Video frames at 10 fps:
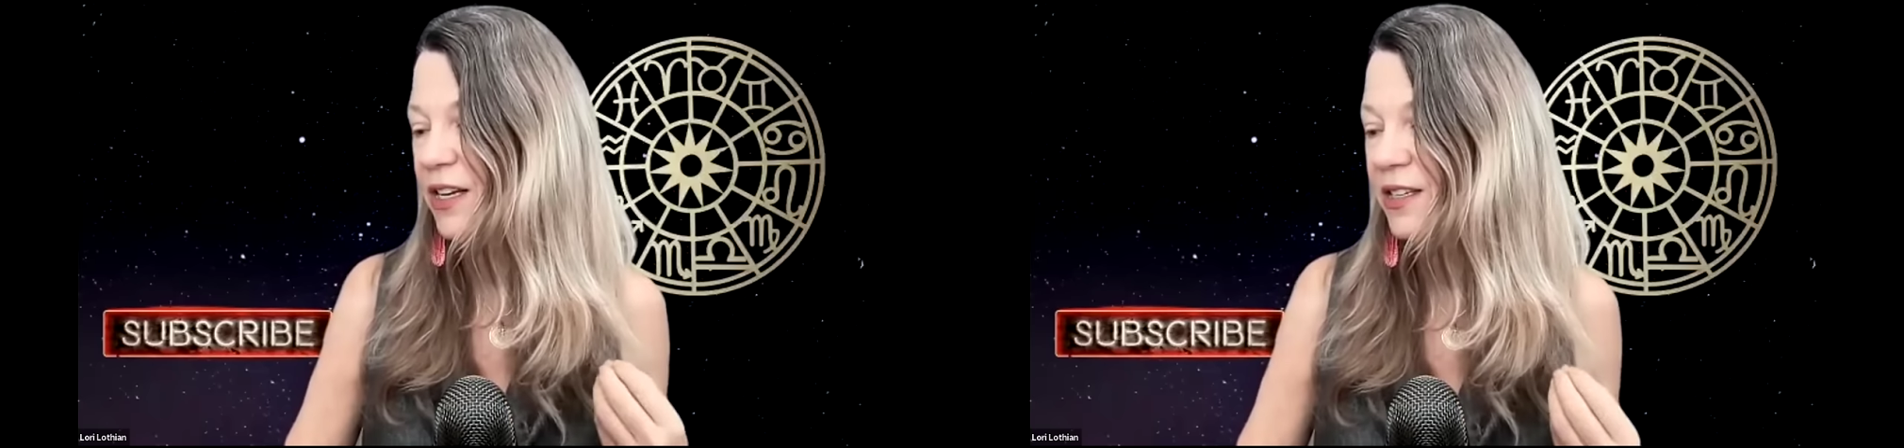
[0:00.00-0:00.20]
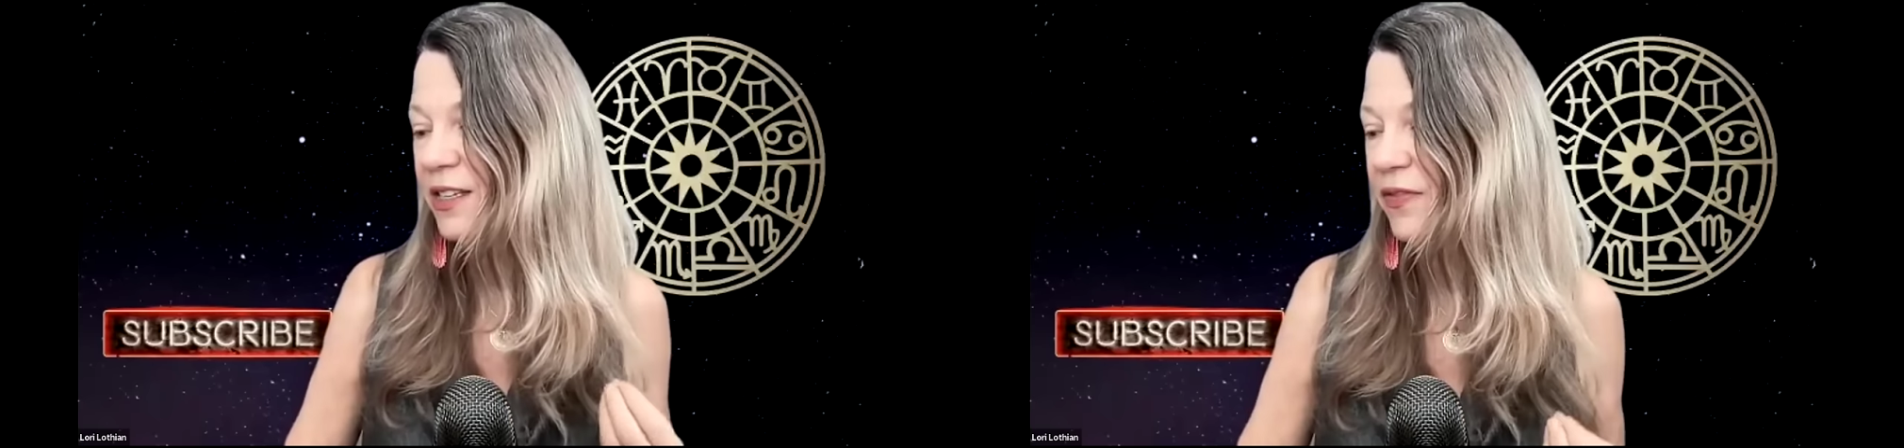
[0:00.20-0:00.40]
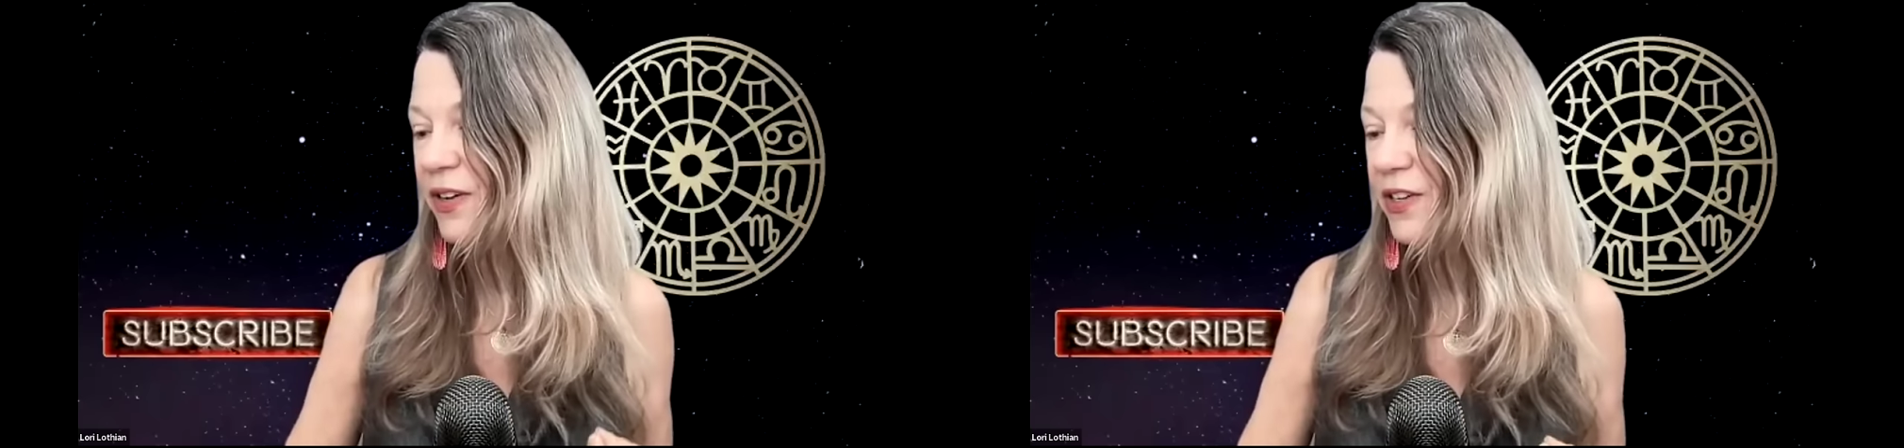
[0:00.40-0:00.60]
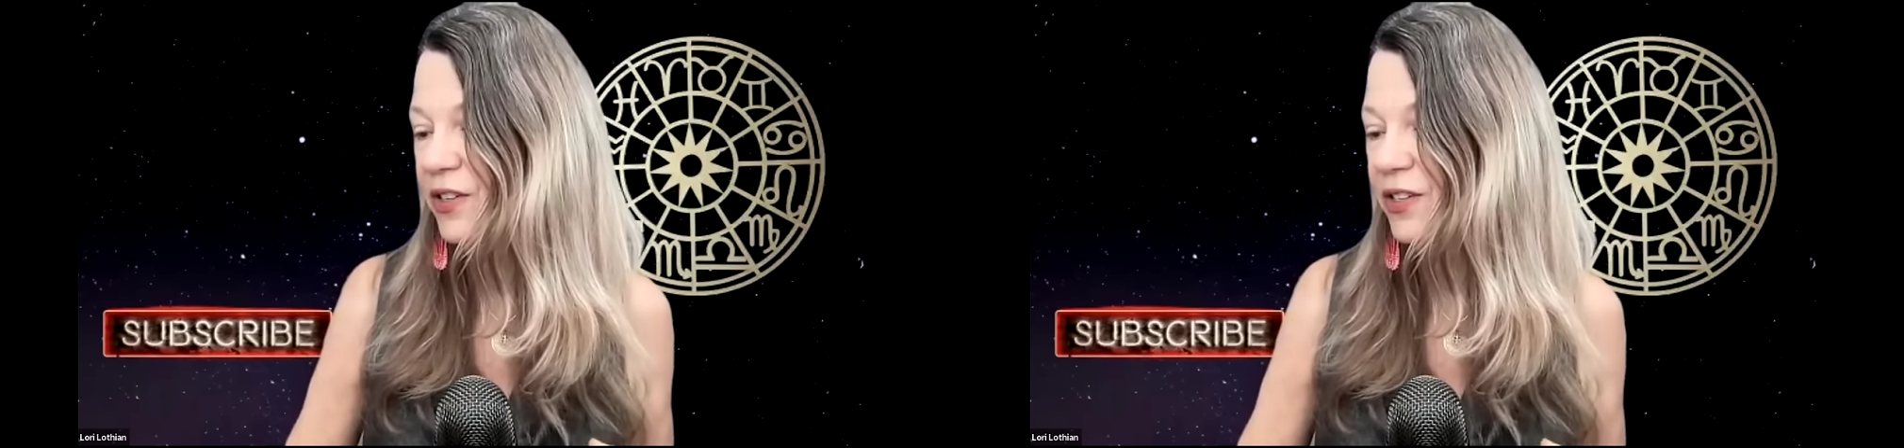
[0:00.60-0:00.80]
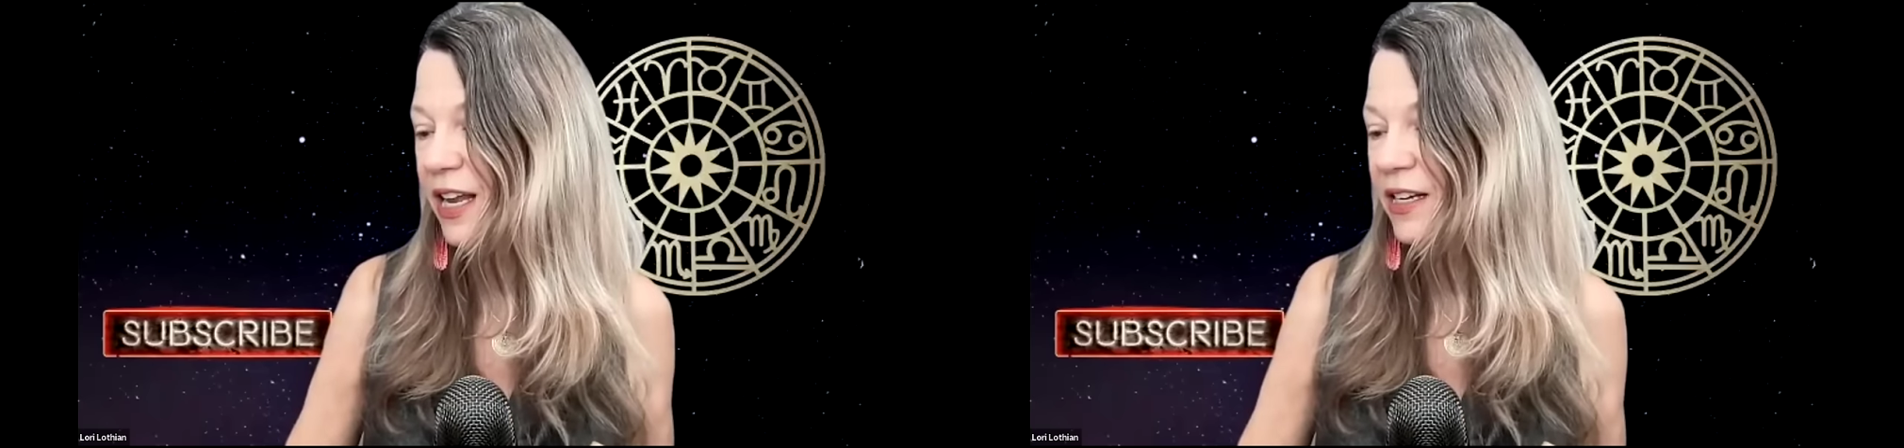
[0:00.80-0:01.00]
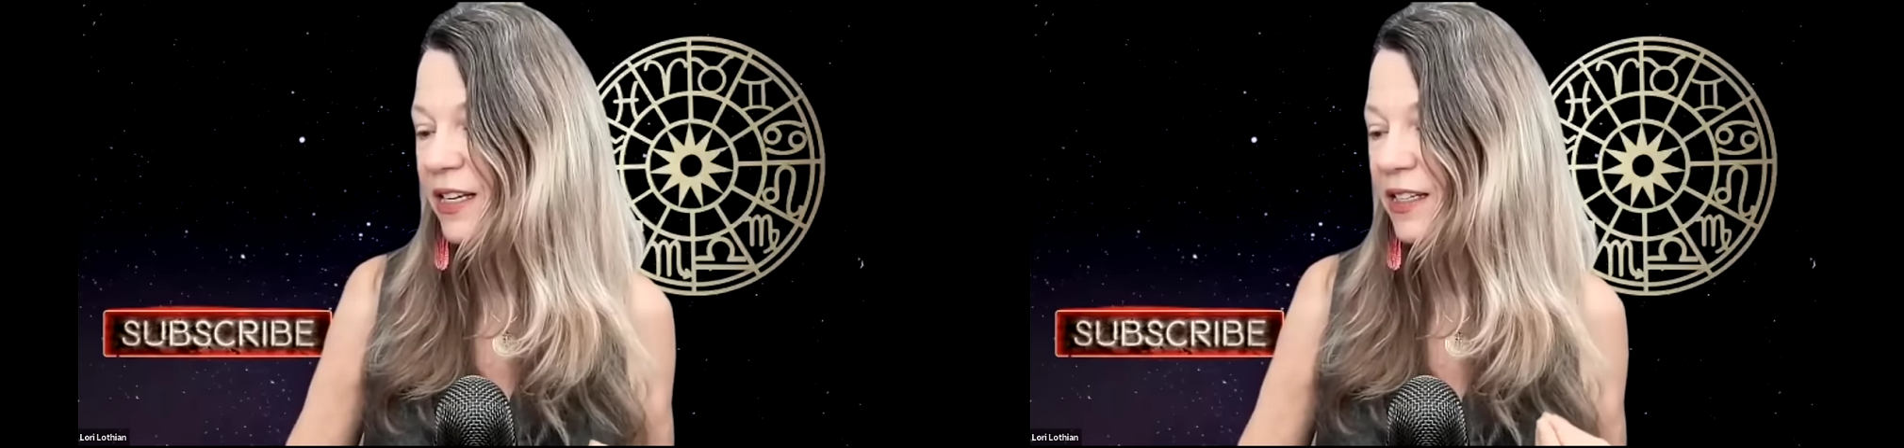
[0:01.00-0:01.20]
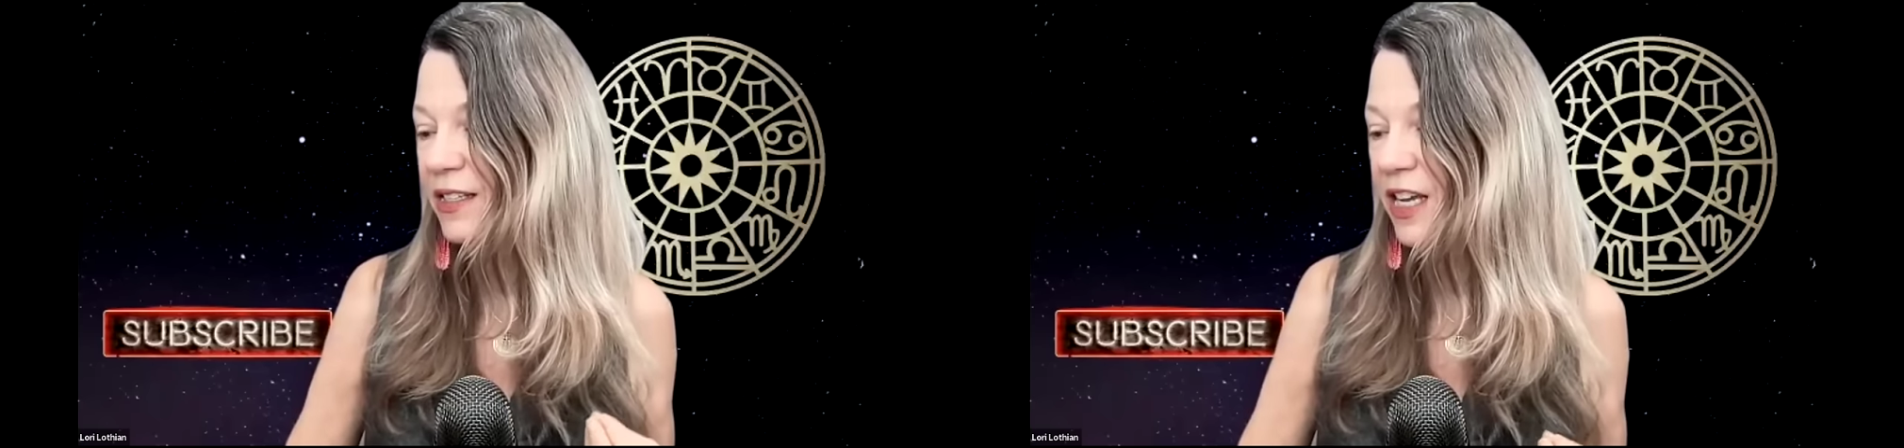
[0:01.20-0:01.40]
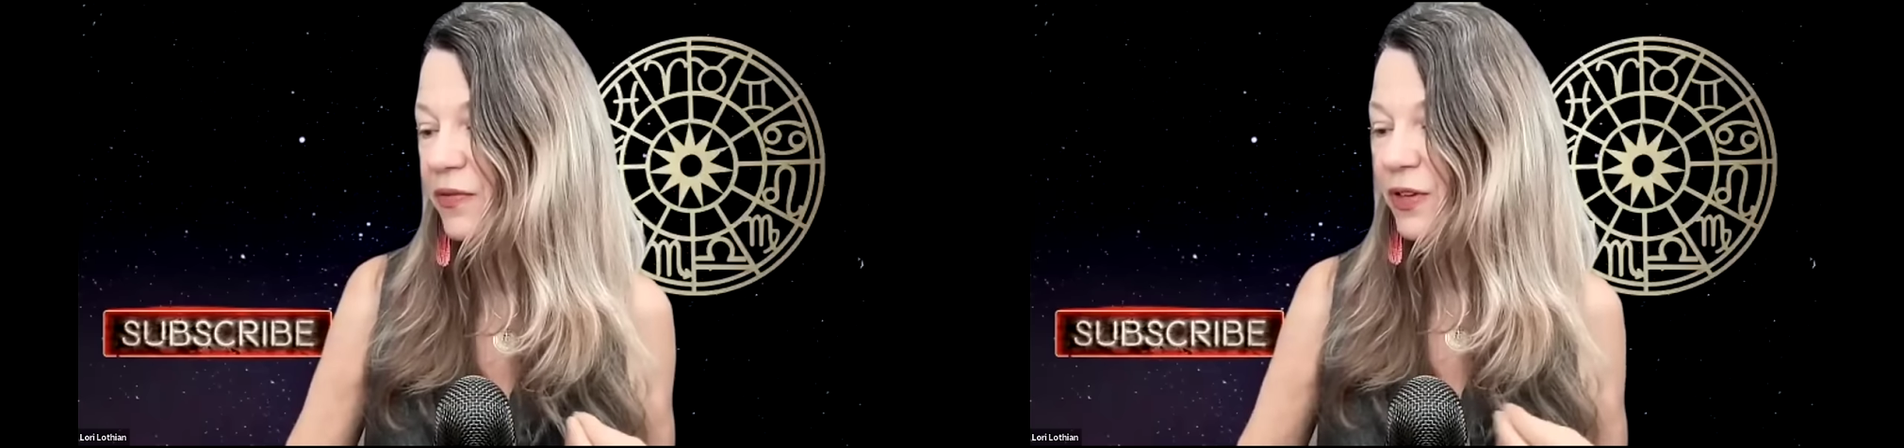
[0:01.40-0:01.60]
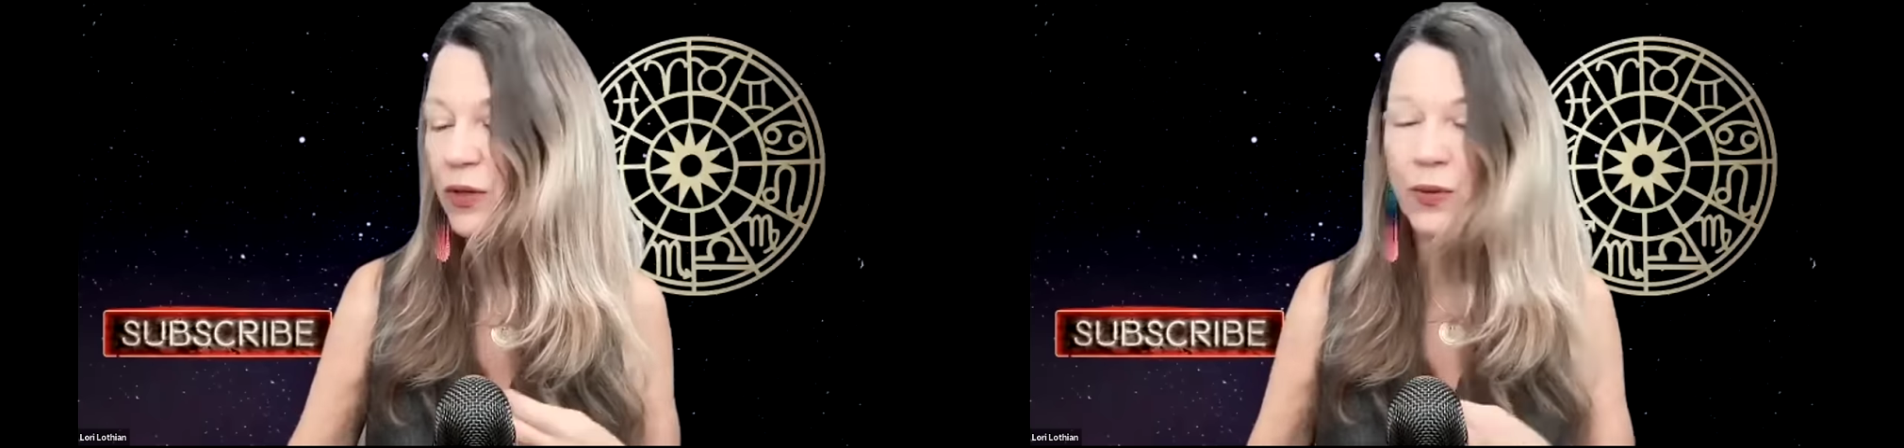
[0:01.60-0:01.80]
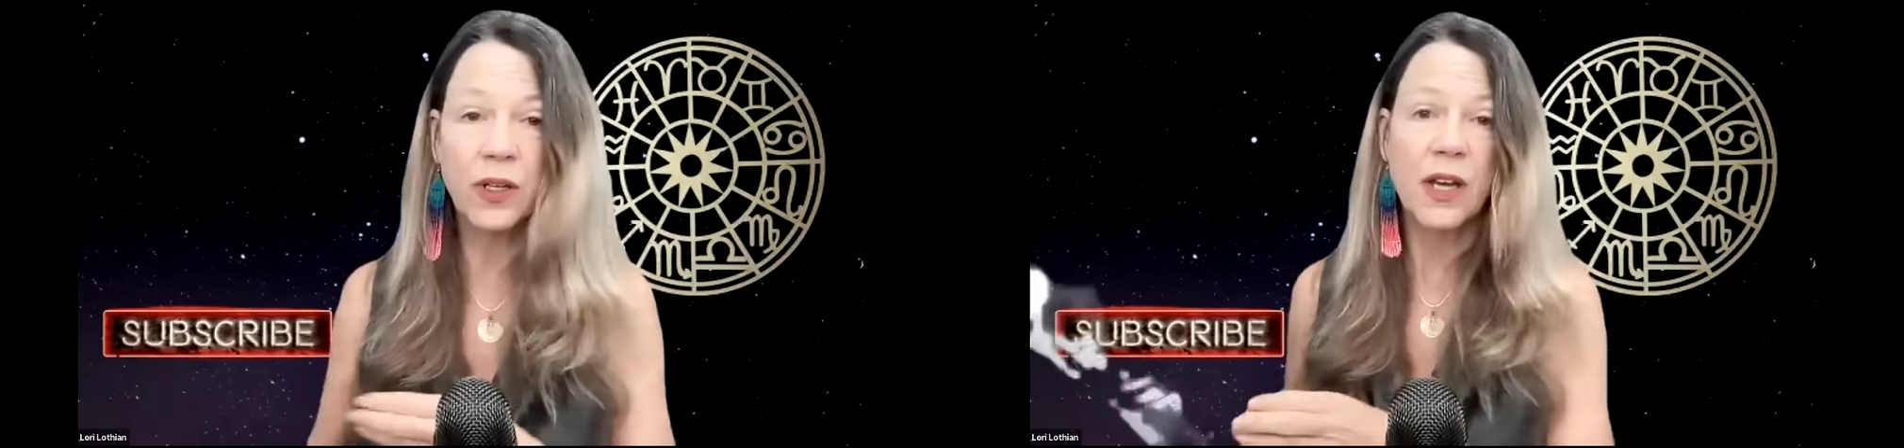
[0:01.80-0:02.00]
self understanding, and self
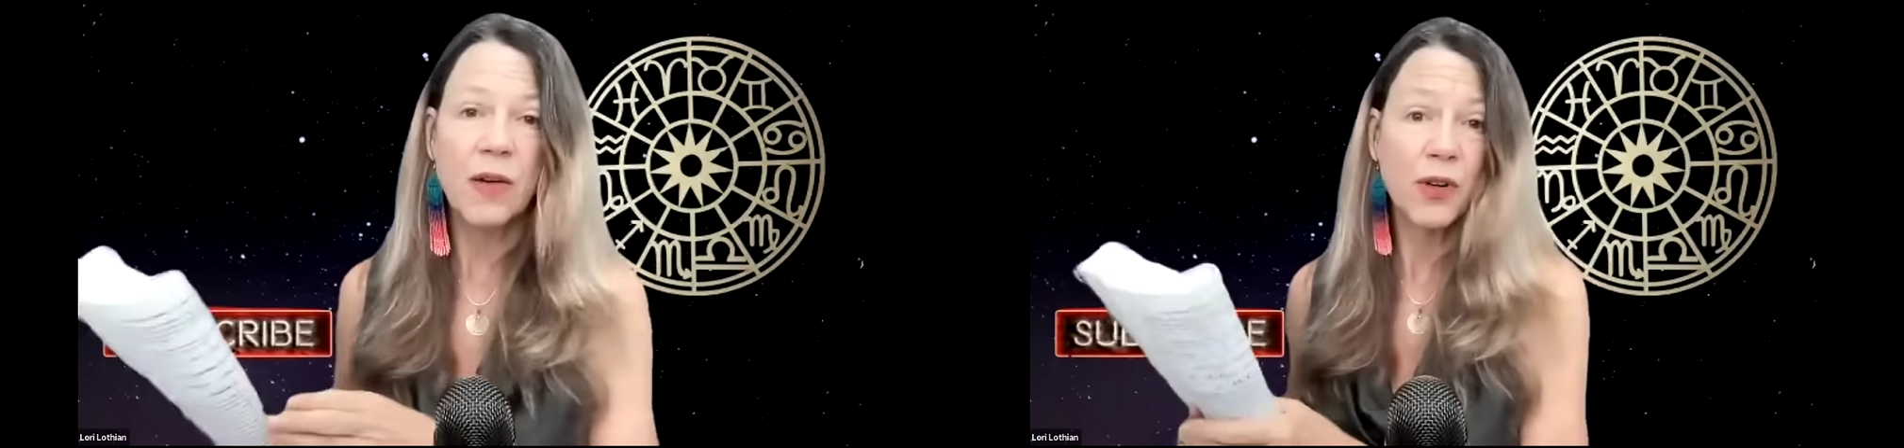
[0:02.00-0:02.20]
renewal